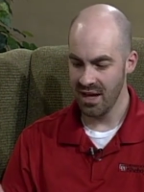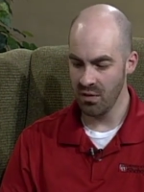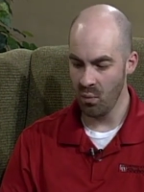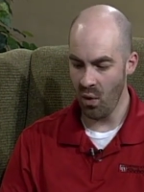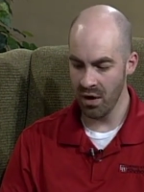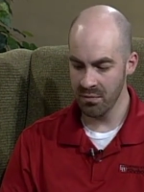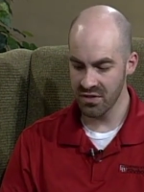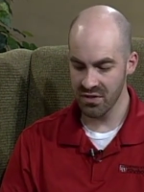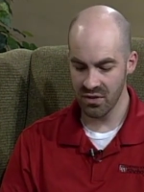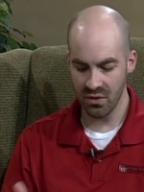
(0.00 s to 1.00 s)
in one
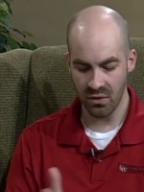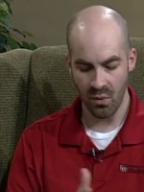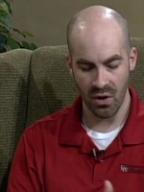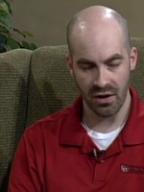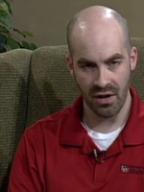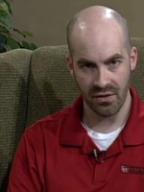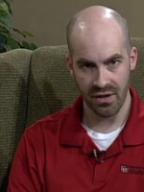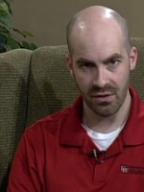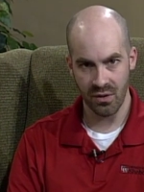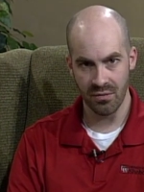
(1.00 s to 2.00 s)
material or another
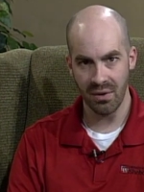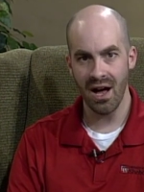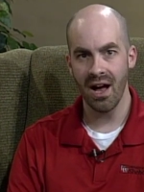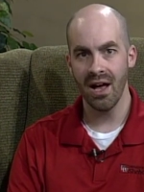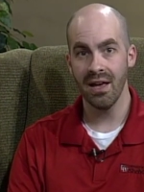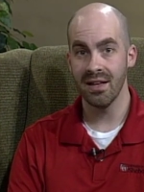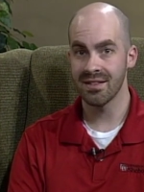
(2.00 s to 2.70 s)
that you can buy